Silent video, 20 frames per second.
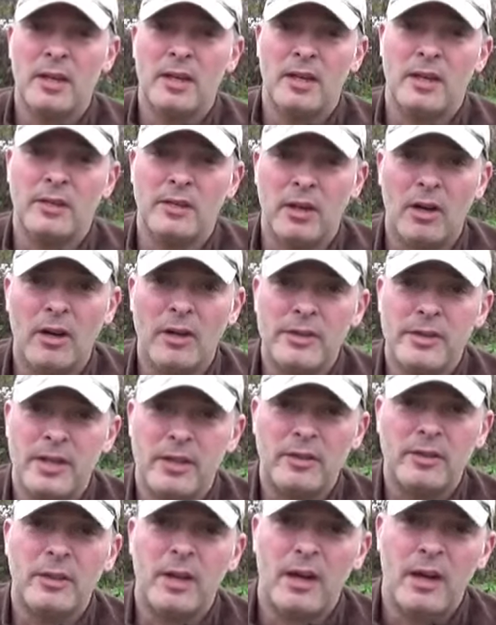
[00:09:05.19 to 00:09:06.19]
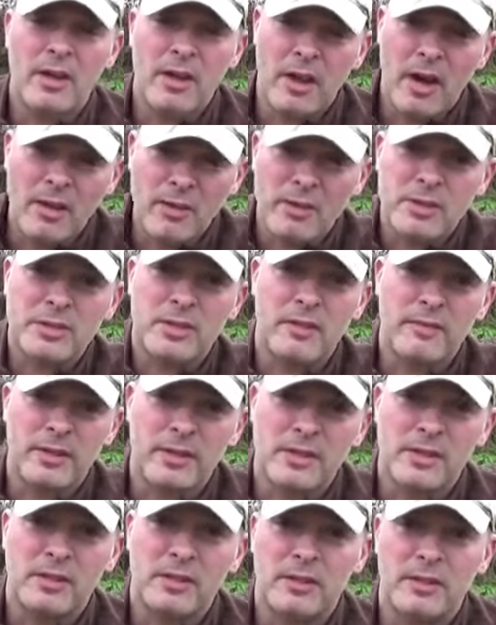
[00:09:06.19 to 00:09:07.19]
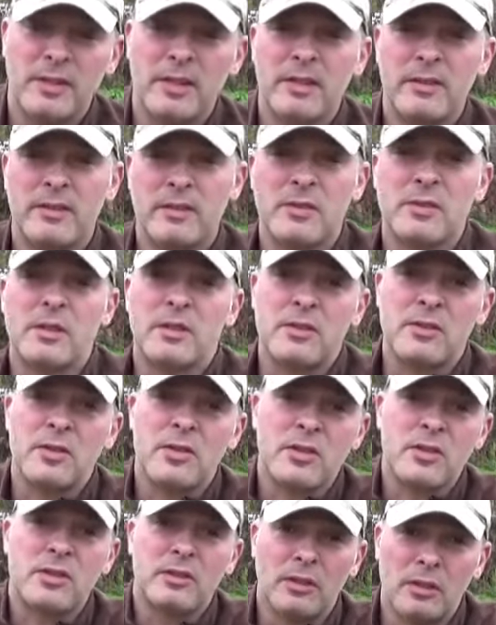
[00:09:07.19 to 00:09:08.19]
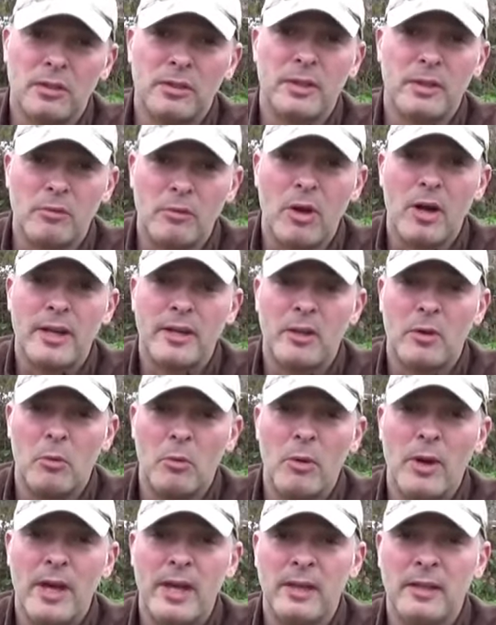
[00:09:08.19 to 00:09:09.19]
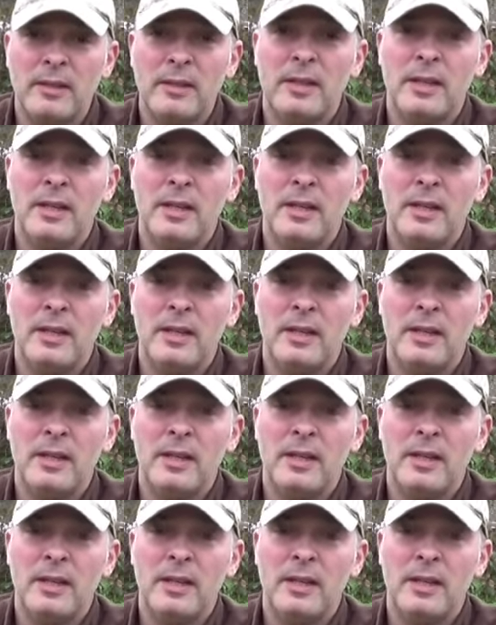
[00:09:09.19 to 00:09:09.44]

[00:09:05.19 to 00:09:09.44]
and all the other stuff that's underneath is just slowly rotting away,